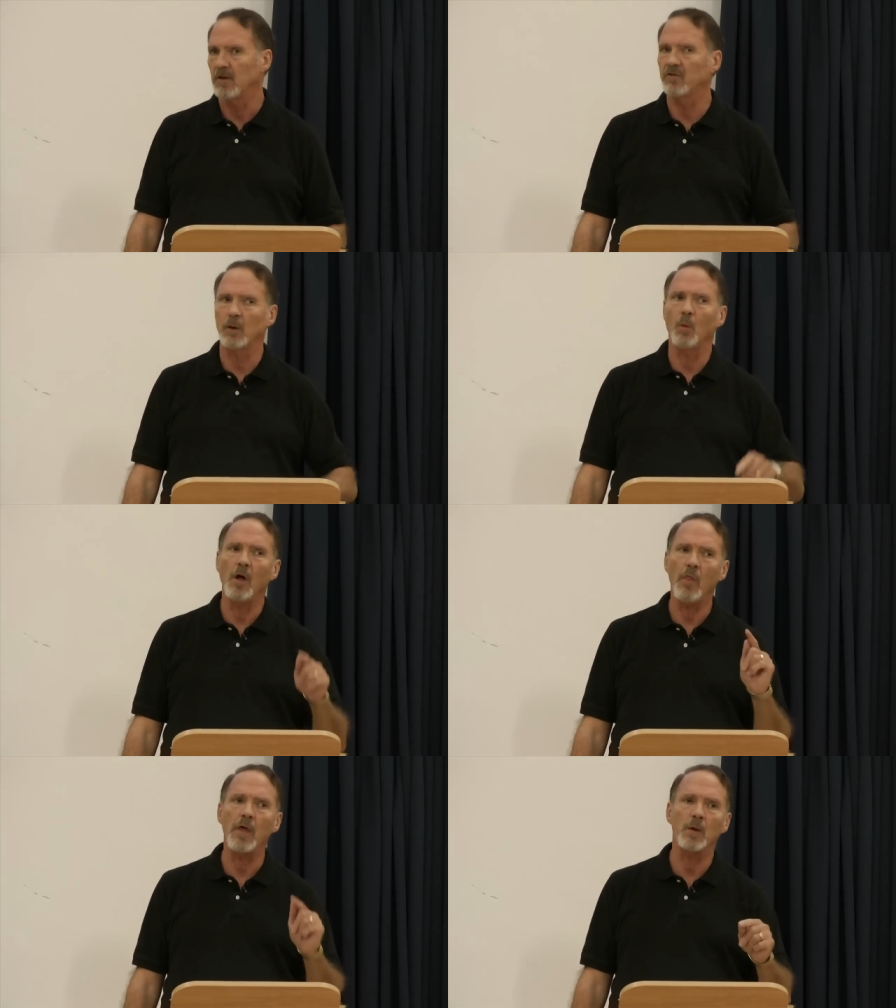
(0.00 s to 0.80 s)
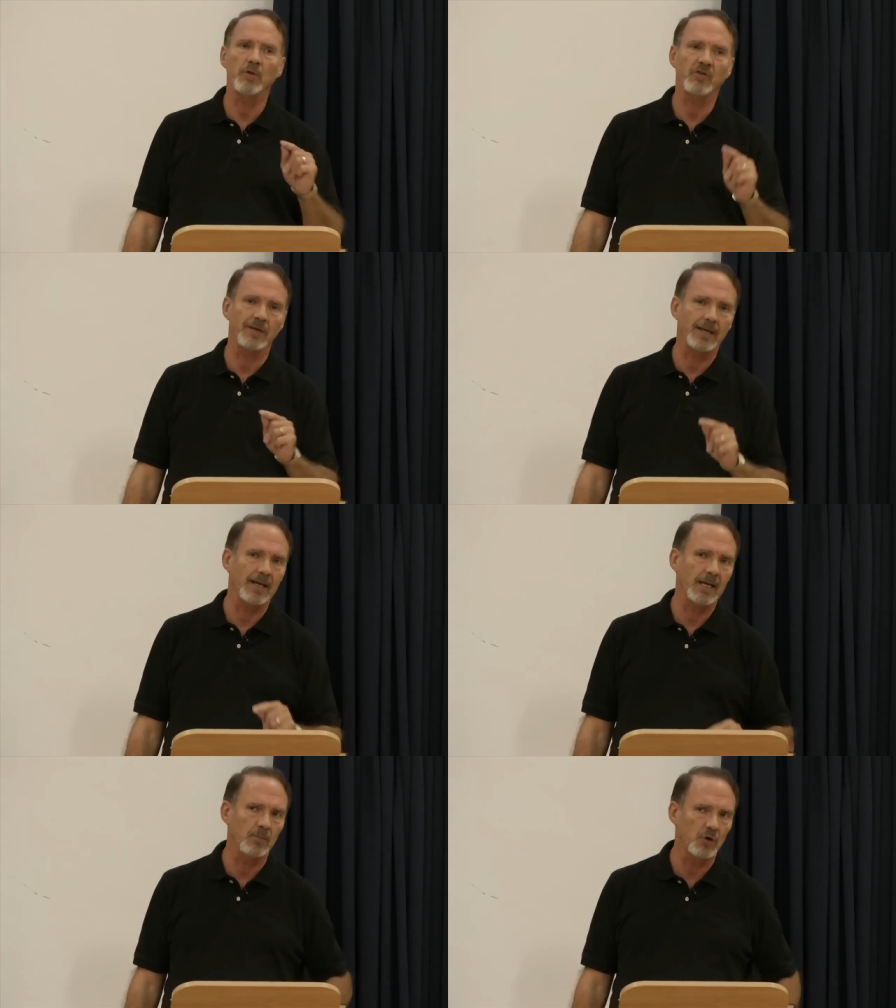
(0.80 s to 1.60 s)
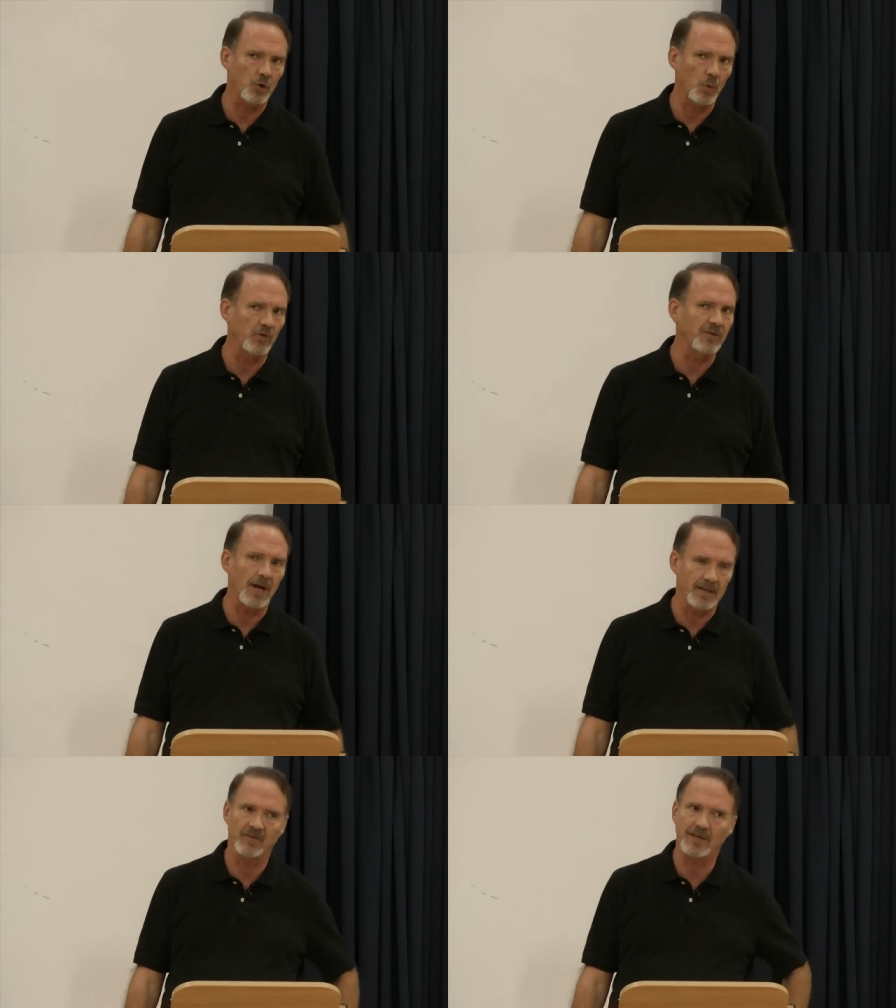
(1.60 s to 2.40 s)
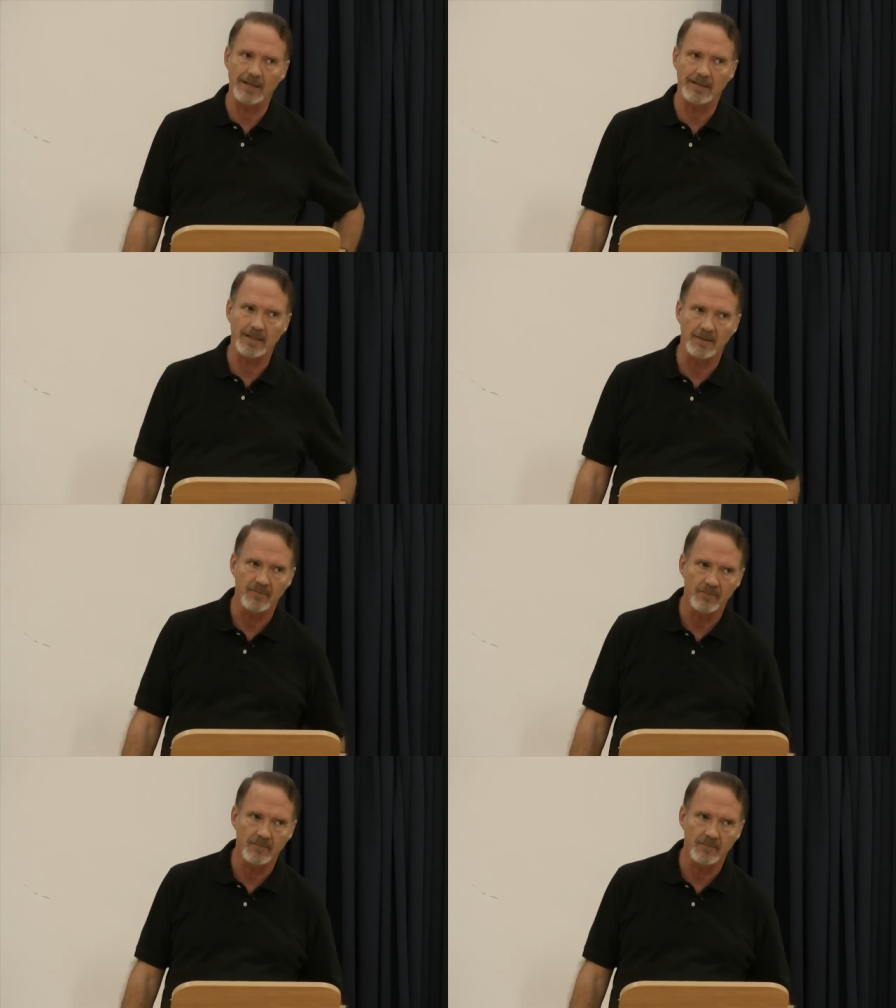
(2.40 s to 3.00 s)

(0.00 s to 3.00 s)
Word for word: is that what they were seeing him do was not his idea.